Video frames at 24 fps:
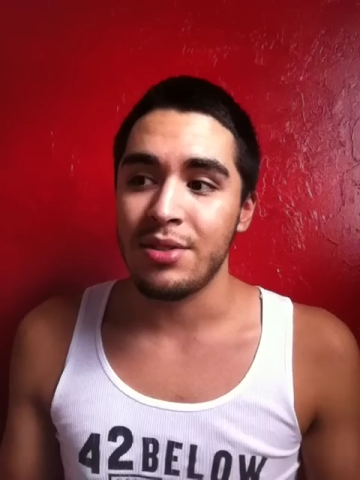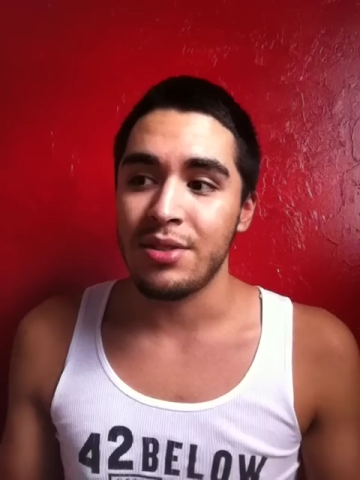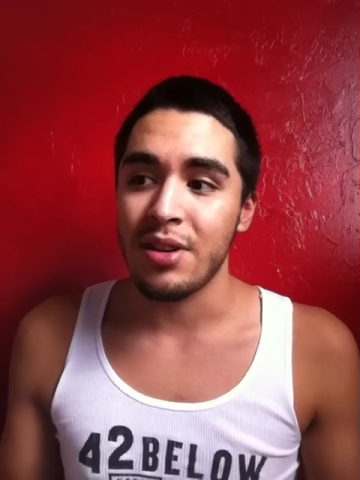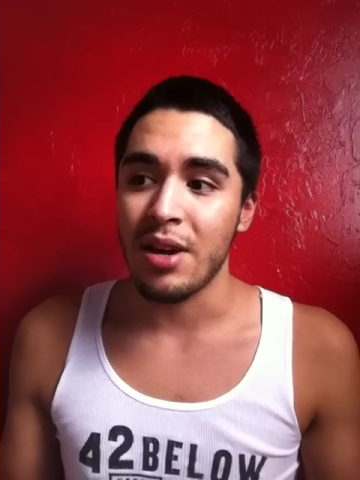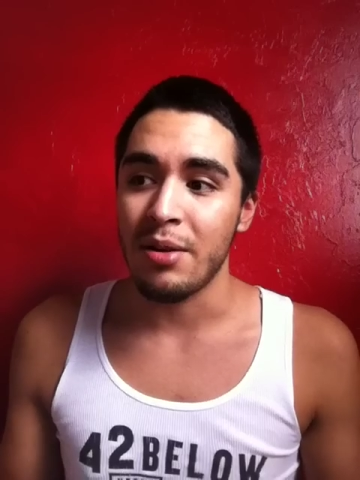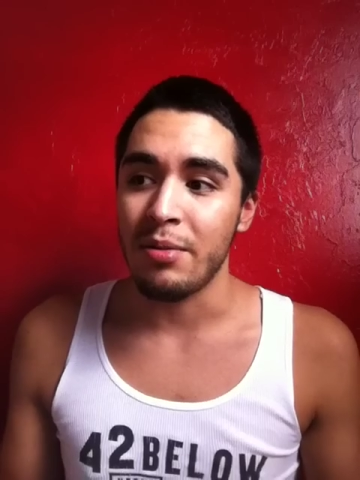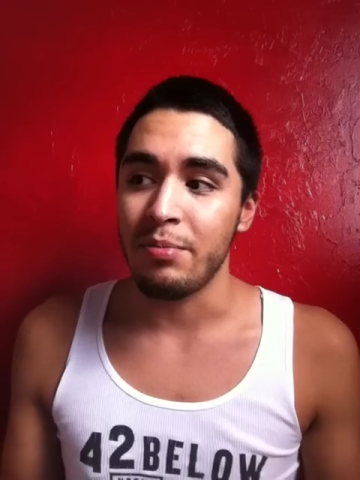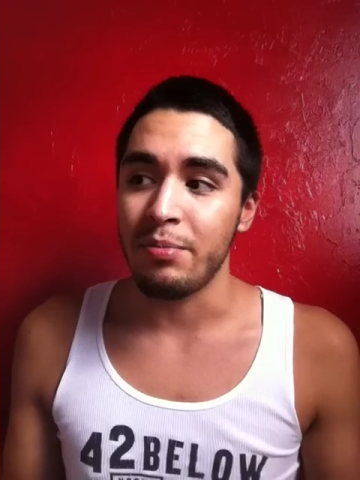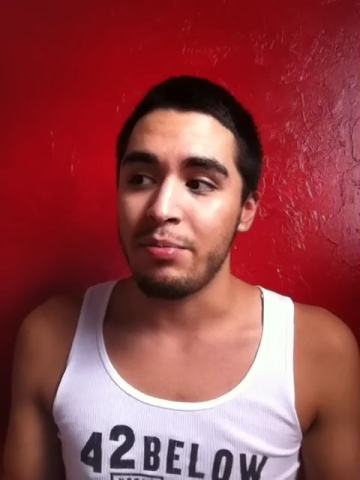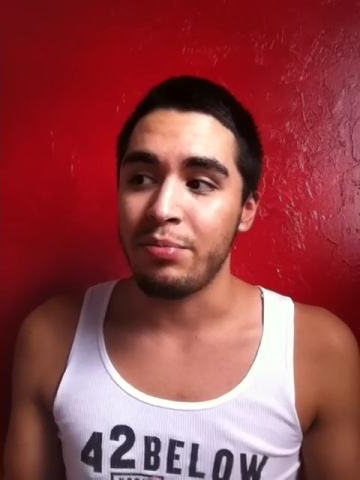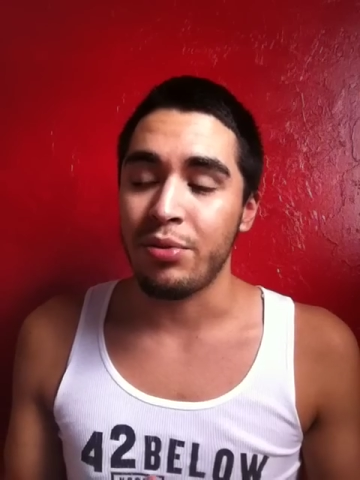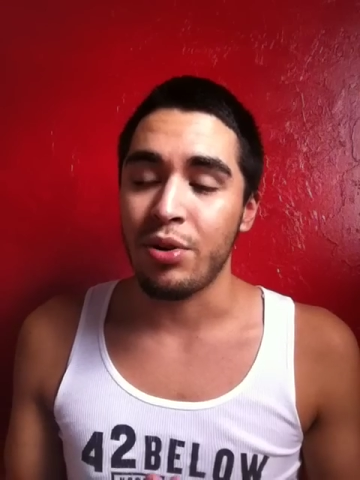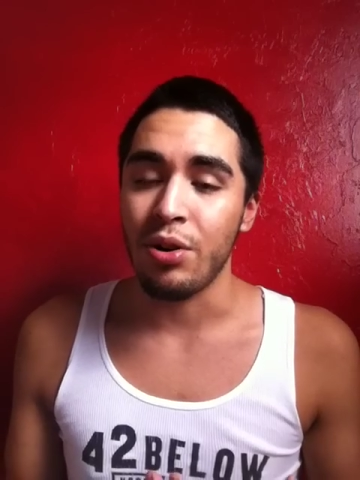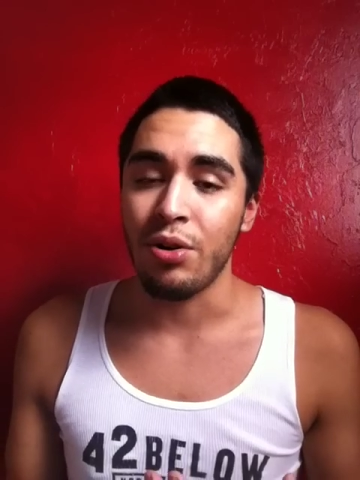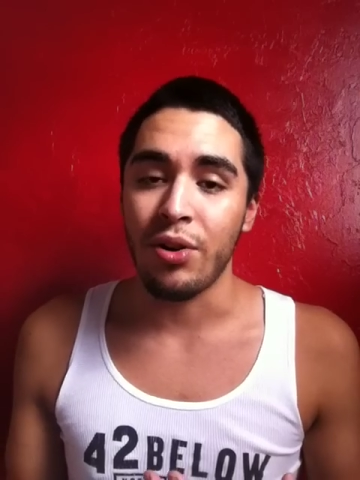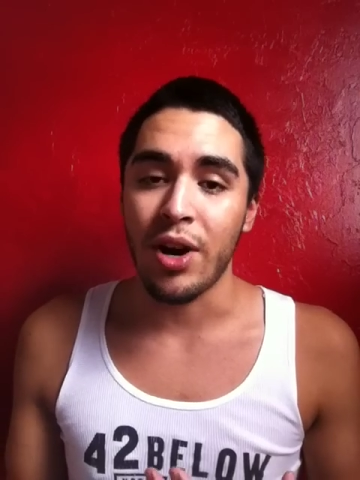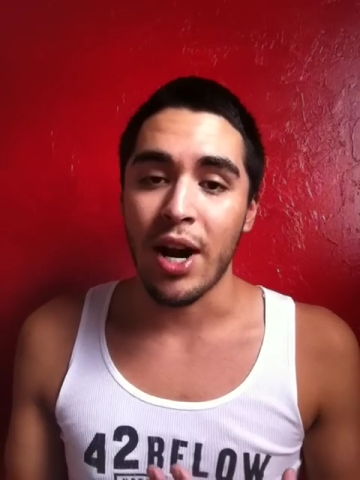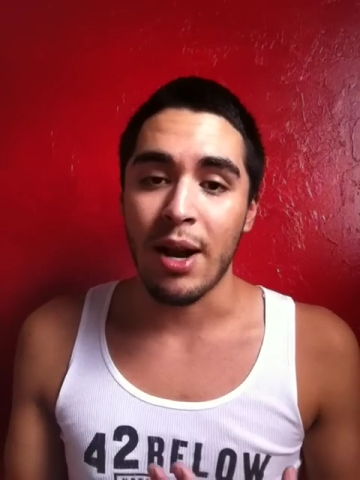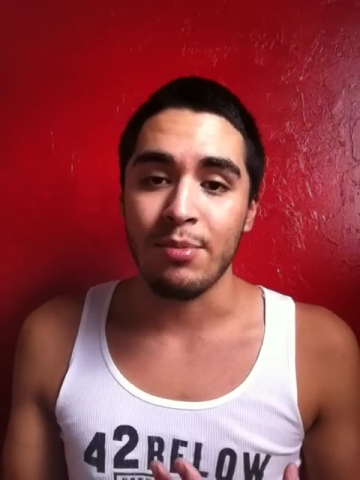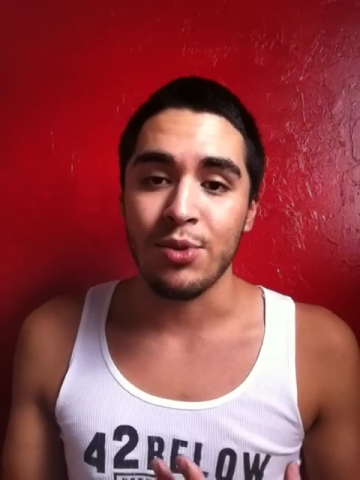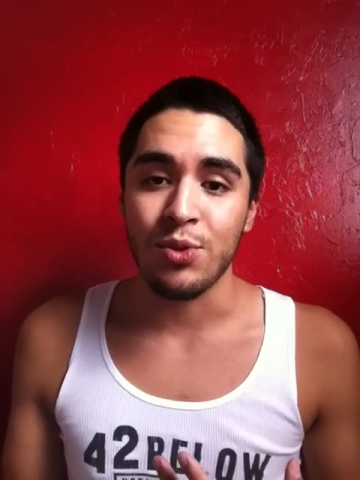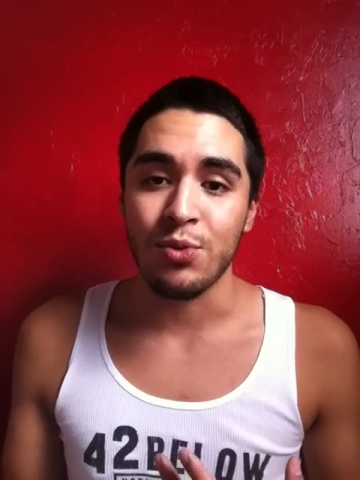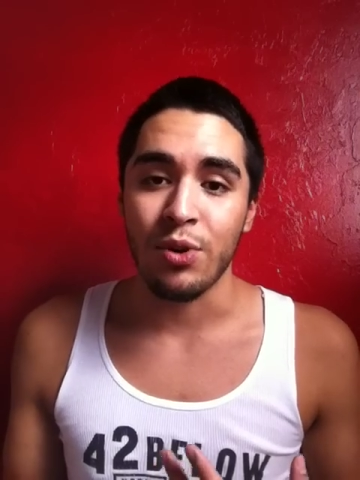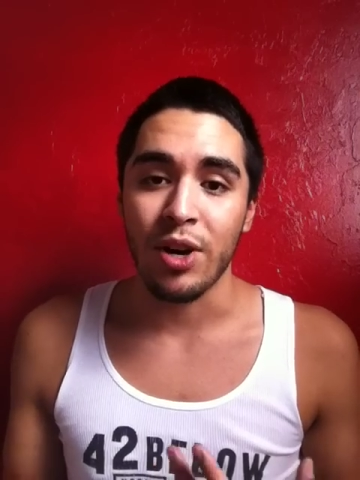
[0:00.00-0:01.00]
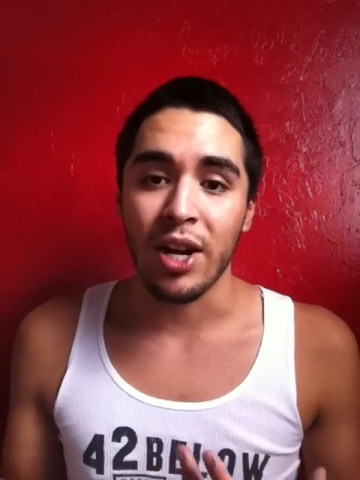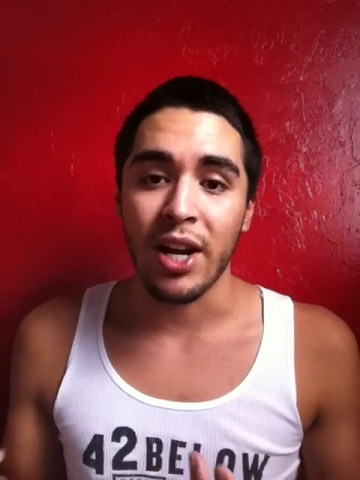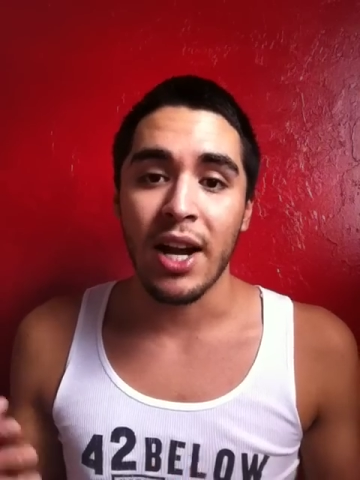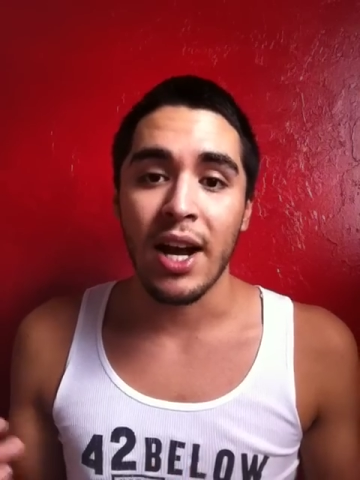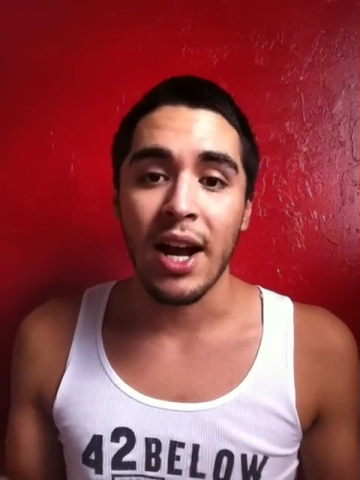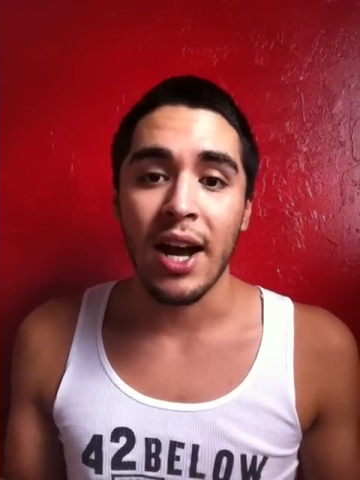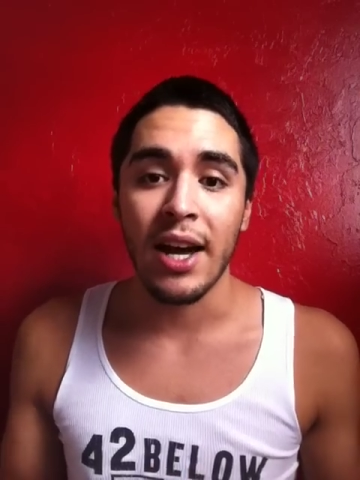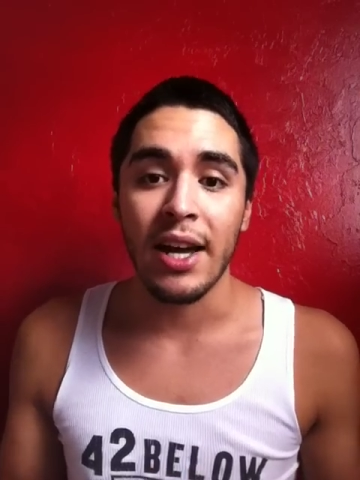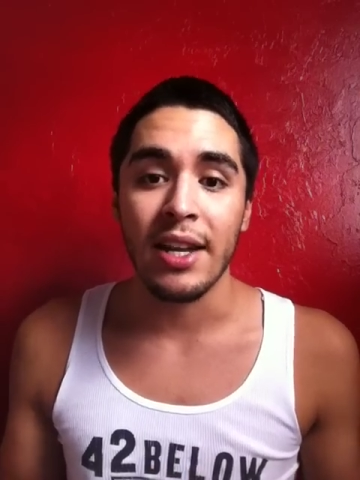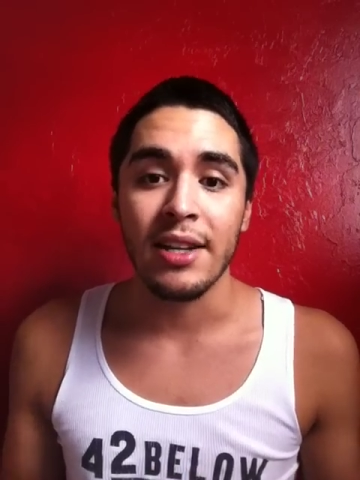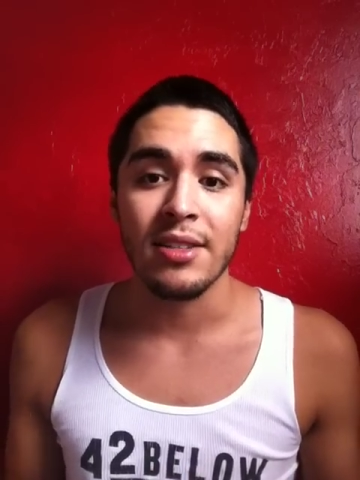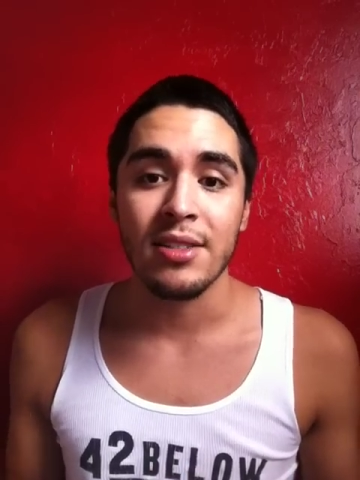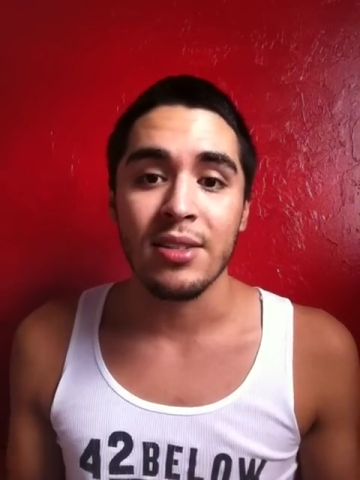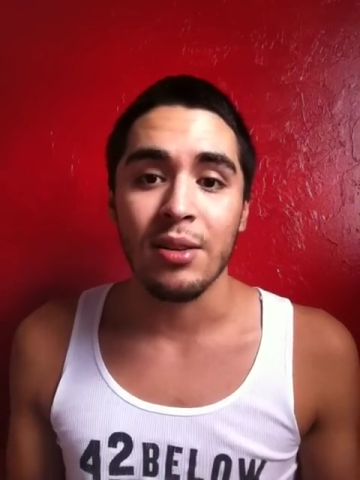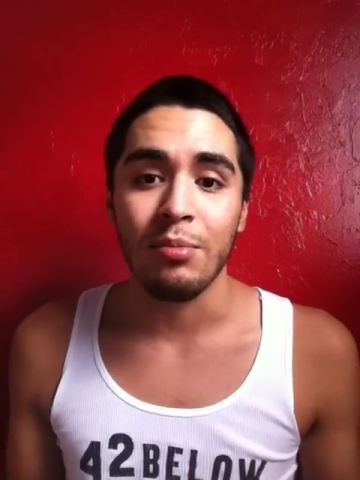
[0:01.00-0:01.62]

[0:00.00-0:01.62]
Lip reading: Some programs were cut.